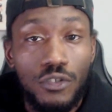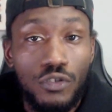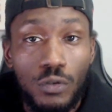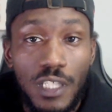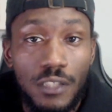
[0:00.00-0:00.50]

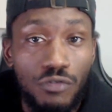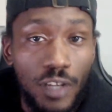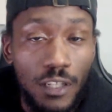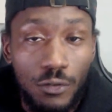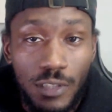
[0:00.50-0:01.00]
Julius
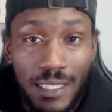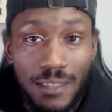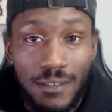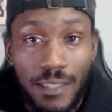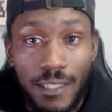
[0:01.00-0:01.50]
Randle to
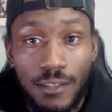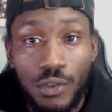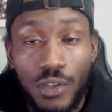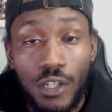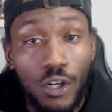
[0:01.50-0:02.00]
get sent
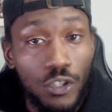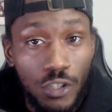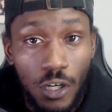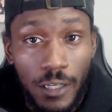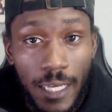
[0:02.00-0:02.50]
to the
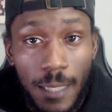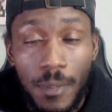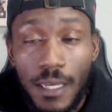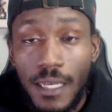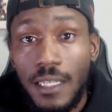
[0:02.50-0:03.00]
All-Star game.